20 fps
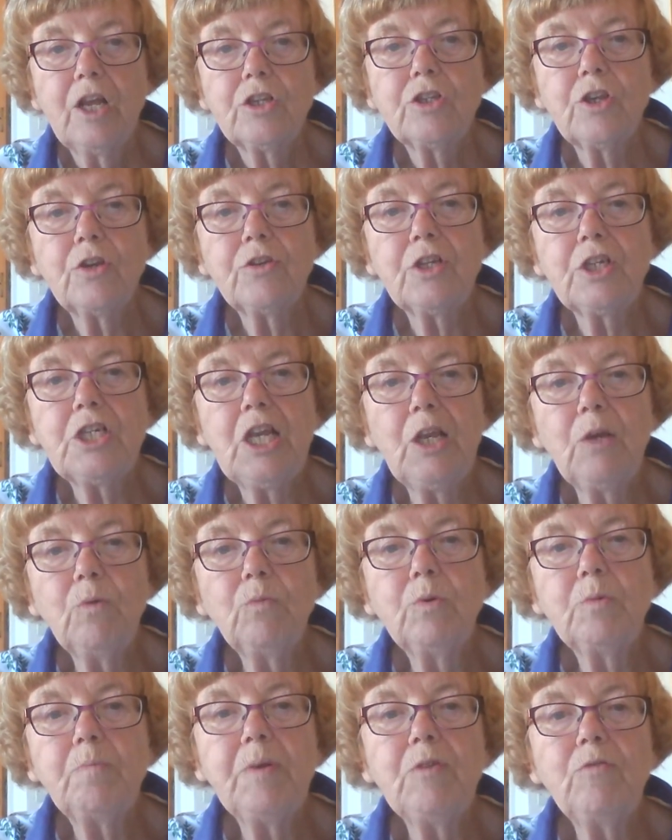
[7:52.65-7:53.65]
so that he
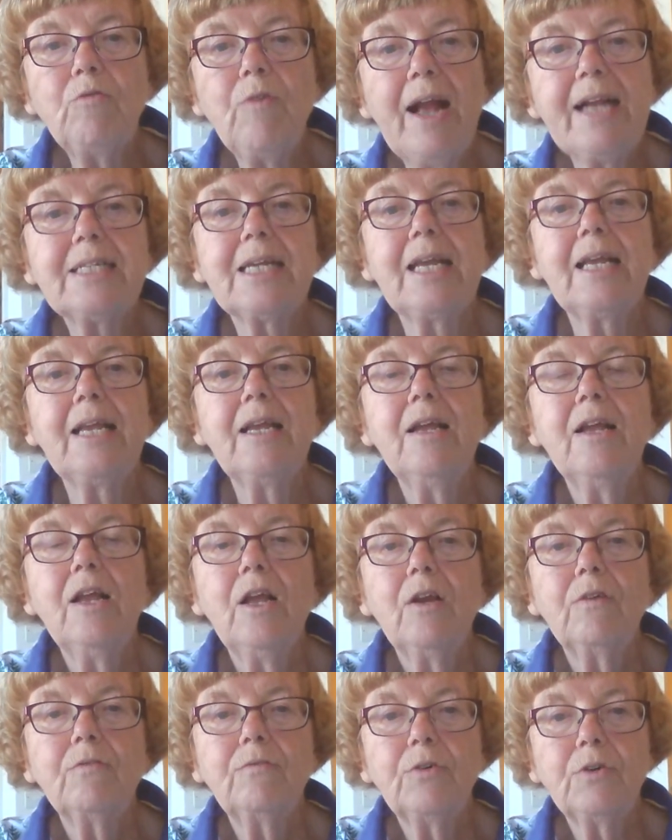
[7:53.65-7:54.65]
would be ready
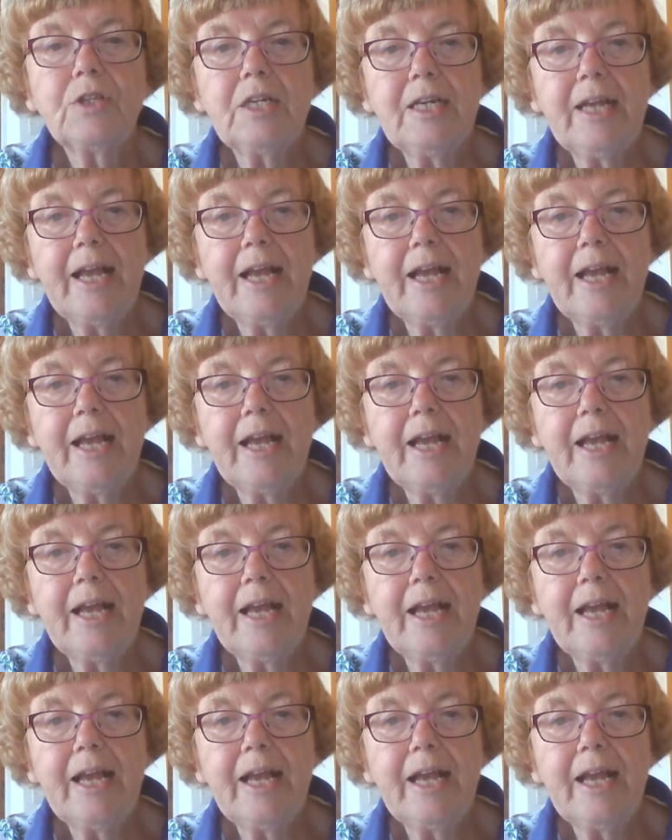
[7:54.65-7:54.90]
for the